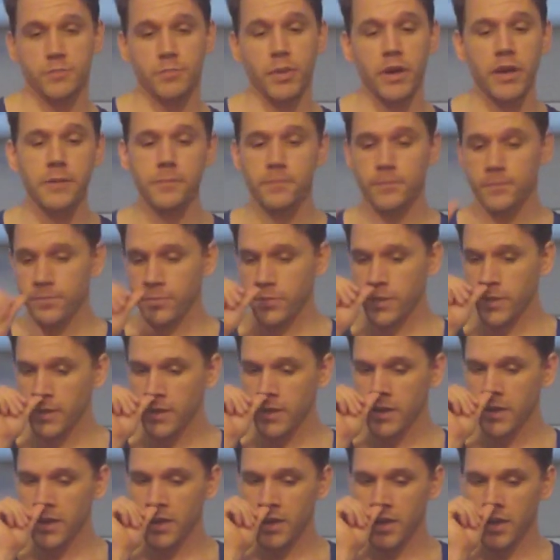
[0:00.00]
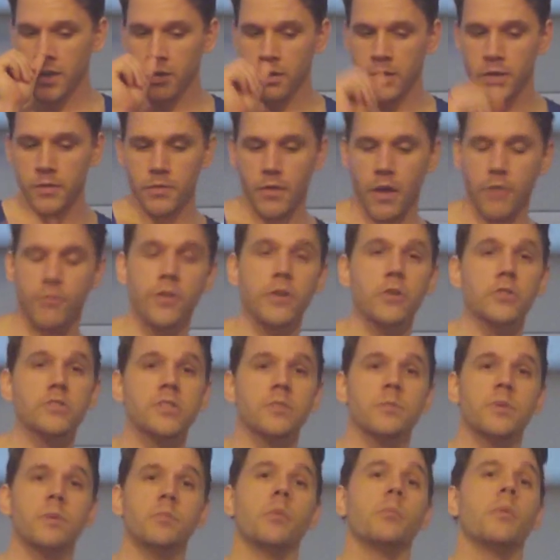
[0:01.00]
But I figure
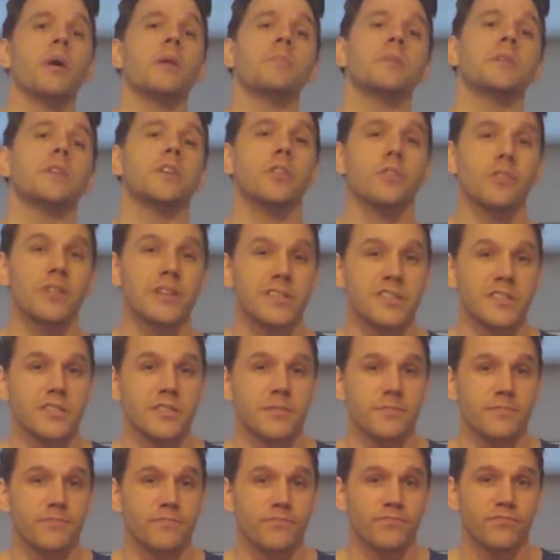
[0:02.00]
some people might be curious,